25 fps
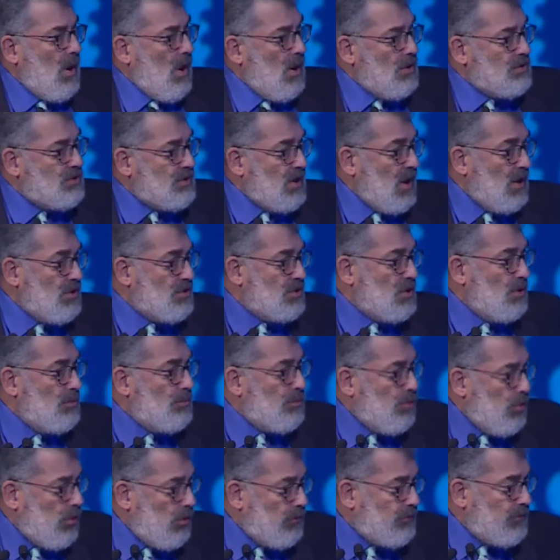
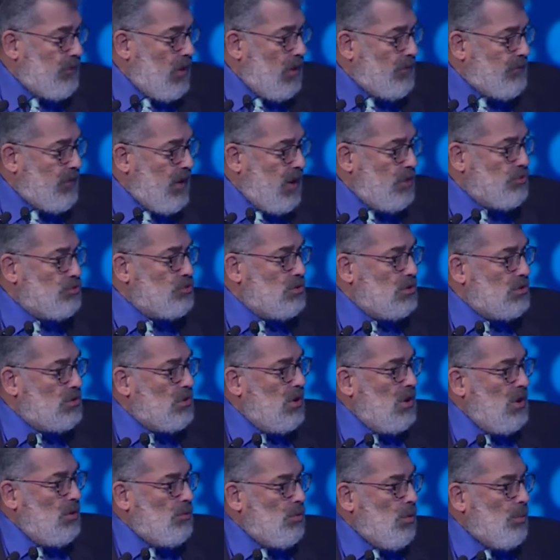Standard & Poor 500
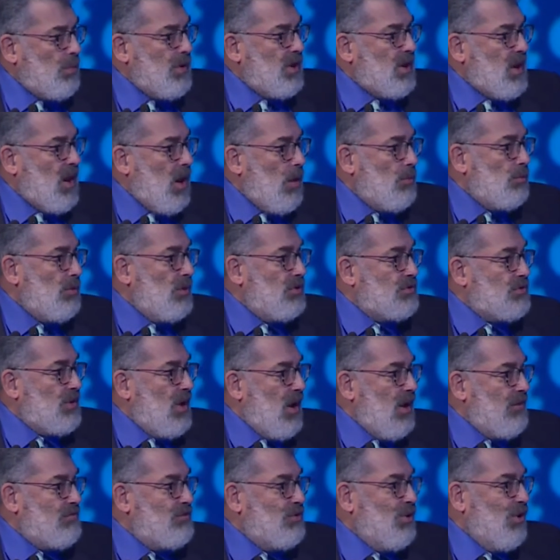will be companies that
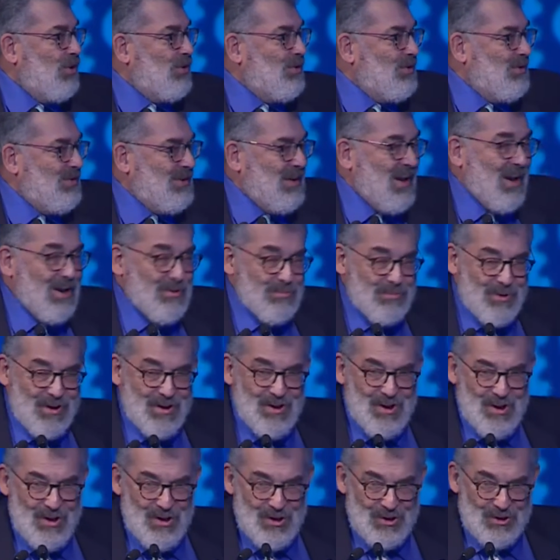have not yet
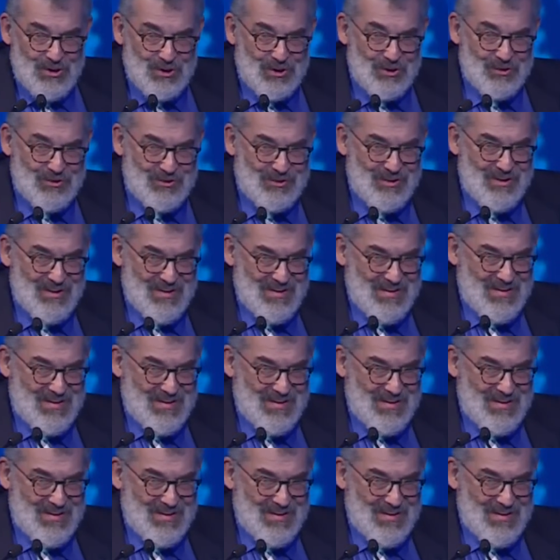been heard of.